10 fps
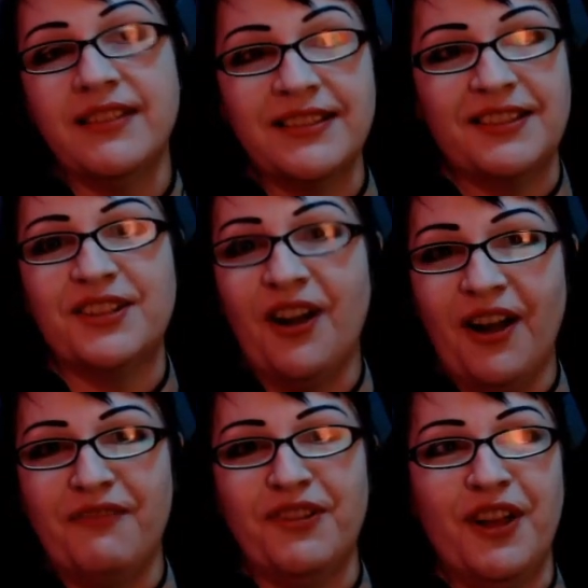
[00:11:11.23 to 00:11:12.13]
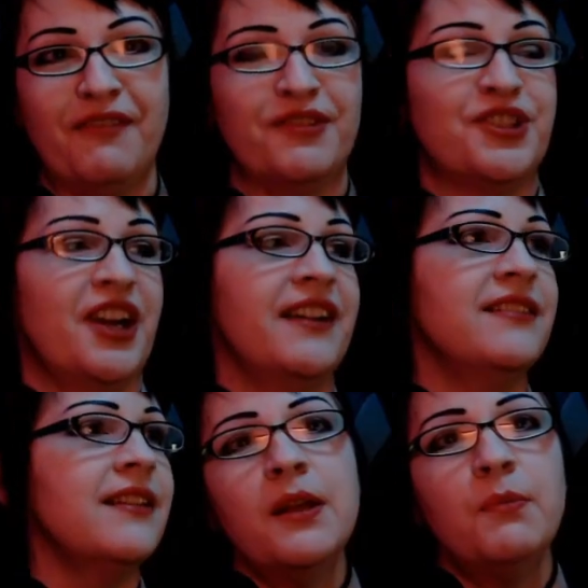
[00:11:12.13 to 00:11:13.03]
This is an awful, awful
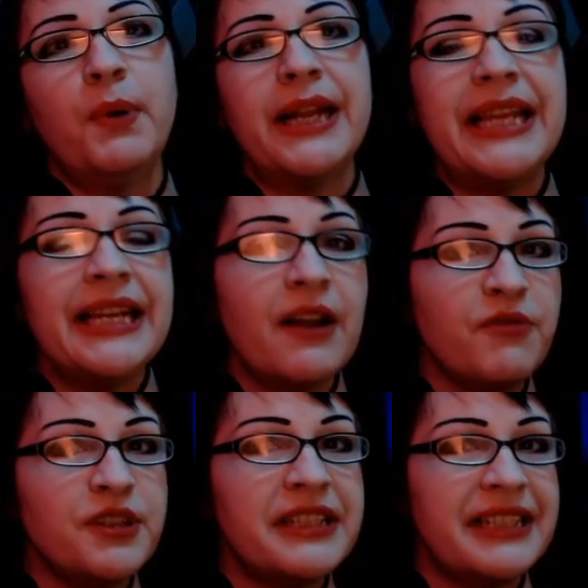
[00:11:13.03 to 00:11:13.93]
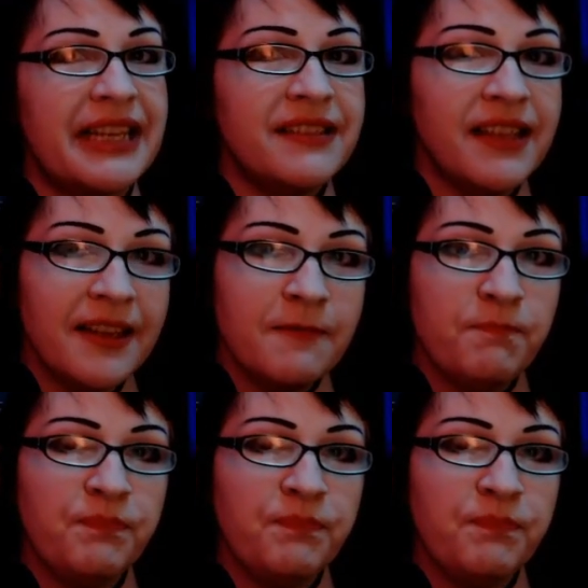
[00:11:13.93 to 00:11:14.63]
child. But he never sees it.